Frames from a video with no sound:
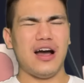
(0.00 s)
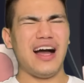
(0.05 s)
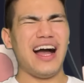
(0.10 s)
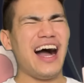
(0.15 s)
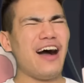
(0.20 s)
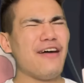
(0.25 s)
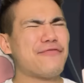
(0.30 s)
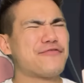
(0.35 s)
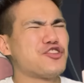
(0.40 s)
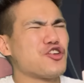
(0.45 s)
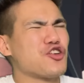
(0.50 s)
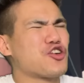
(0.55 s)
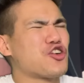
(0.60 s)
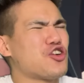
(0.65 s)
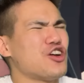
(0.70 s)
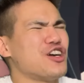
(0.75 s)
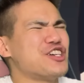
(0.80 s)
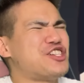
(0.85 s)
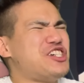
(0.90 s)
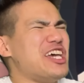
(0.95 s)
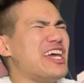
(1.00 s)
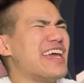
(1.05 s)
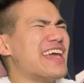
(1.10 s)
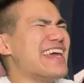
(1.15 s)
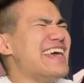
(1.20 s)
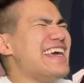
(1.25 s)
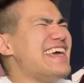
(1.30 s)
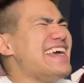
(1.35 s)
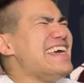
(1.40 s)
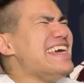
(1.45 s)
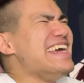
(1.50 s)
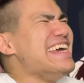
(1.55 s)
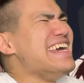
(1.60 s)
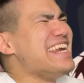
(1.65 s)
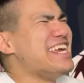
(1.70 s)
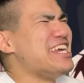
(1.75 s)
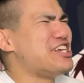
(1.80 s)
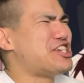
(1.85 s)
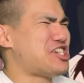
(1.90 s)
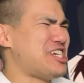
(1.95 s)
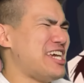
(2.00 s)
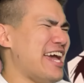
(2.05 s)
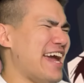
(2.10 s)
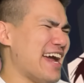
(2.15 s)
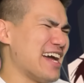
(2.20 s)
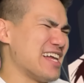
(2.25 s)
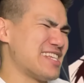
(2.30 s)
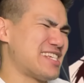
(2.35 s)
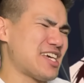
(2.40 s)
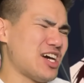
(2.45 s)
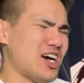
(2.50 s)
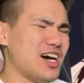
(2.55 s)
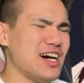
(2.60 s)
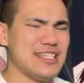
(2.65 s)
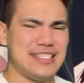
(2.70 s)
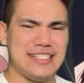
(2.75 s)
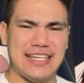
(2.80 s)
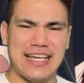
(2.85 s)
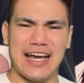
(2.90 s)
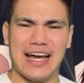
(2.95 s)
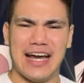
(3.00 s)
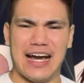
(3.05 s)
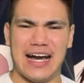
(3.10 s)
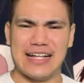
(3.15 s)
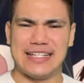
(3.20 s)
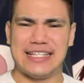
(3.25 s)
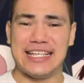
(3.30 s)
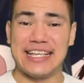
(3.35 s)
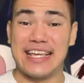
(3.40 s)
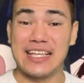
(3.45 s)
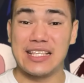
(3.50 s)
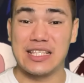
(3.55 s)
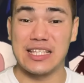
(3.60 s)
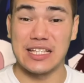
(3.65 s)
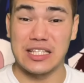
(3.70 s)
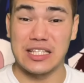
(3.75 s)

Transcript: After crushing any chance Kazuya had to get to